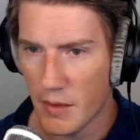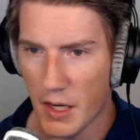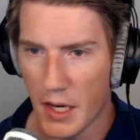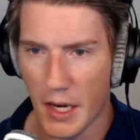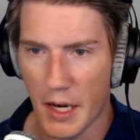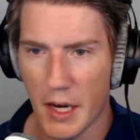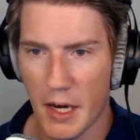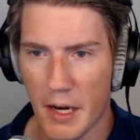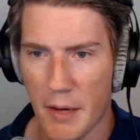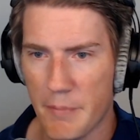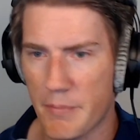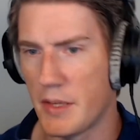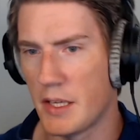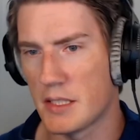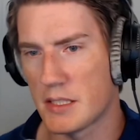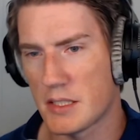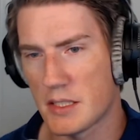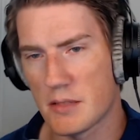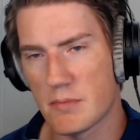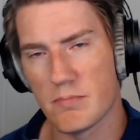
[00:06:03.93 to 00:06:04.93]
Um,
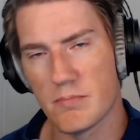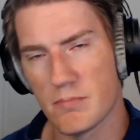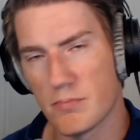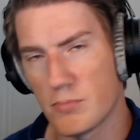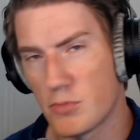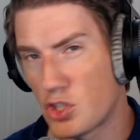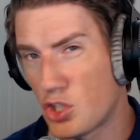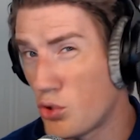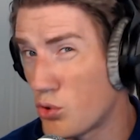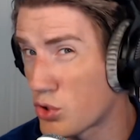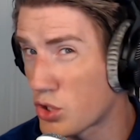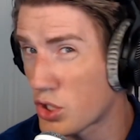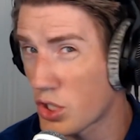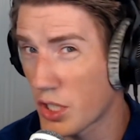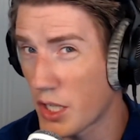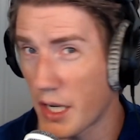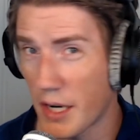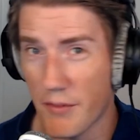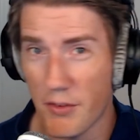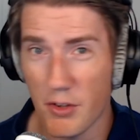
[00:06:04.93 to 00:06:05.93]
it's
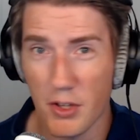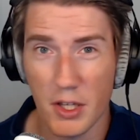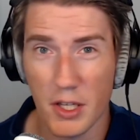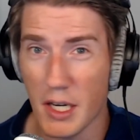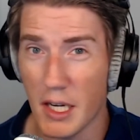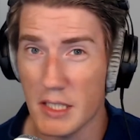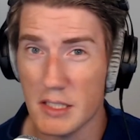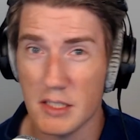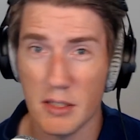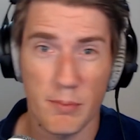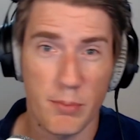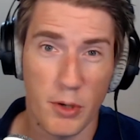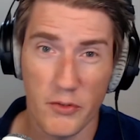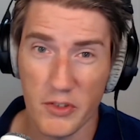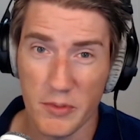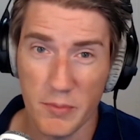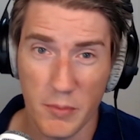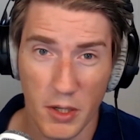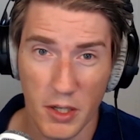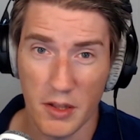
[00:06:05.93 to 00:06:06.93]
usually never the case. that
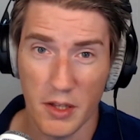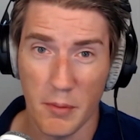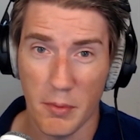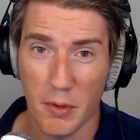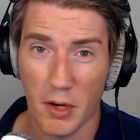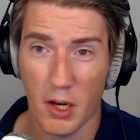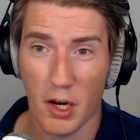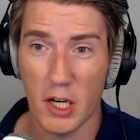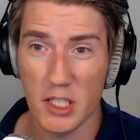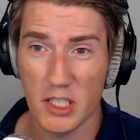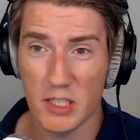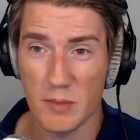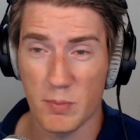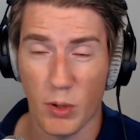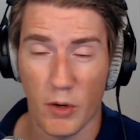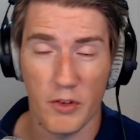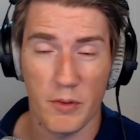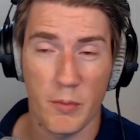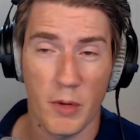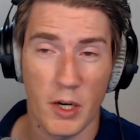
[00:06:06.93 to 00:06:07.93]
profit, the highest
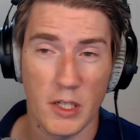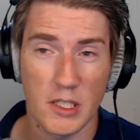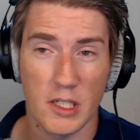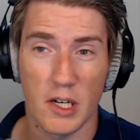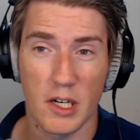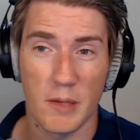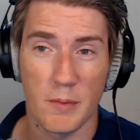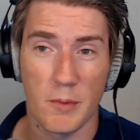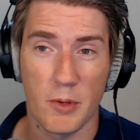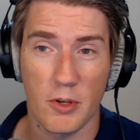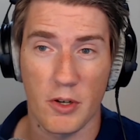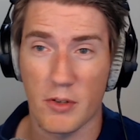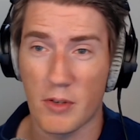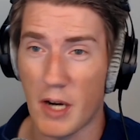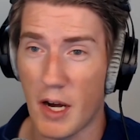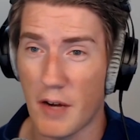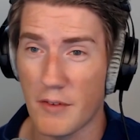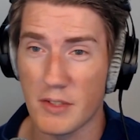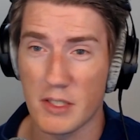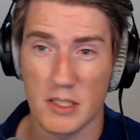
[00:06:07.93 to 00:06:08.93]
profit margin item you can
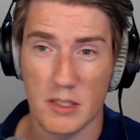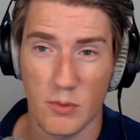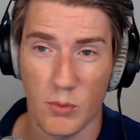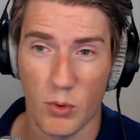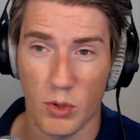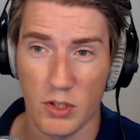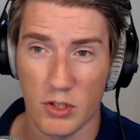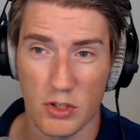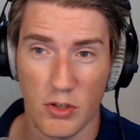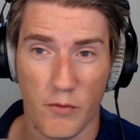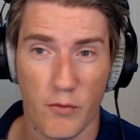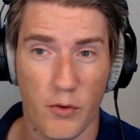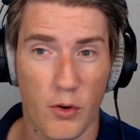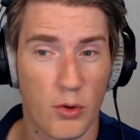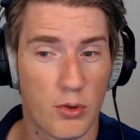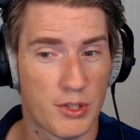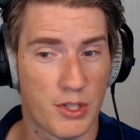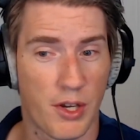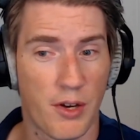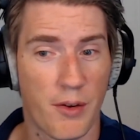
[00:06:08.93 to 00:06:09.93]
craft is the one you should
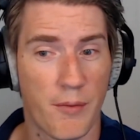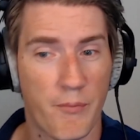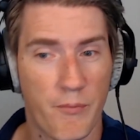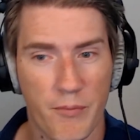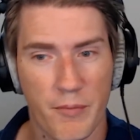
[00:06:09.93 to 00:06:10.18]
focus on.